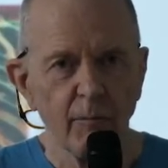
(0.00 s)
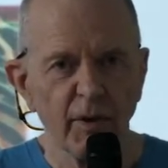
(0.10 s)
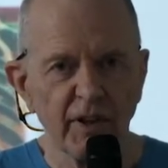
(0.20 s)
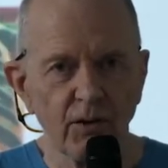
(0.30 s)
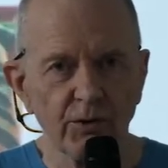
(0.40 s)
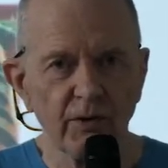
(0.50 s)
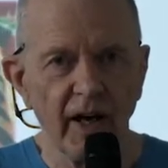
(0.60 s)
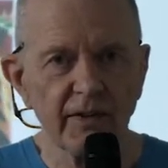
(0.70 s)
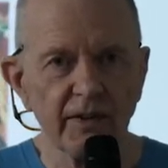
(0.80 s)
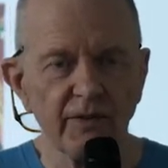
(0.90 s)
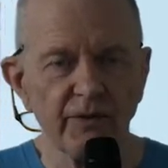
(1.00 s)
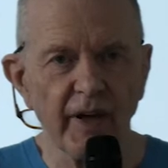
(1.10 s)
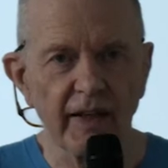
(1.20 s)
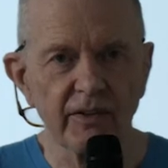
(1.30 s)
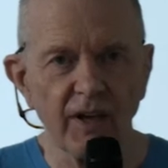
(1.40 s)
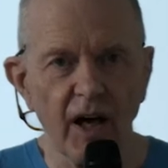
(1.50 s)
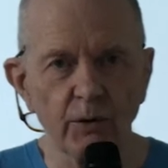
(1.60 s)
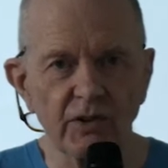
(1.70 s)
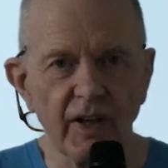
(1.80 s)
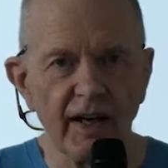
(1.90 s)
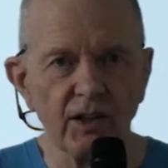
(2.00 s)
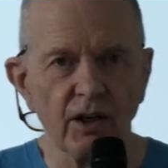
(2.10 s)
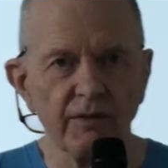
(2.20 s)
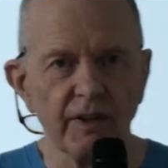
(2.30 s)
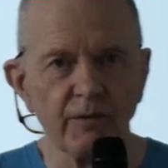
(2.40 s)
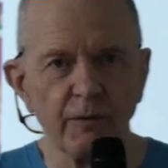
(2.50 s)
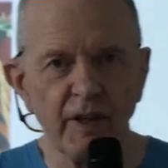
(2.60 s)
But there are also other facts outside of the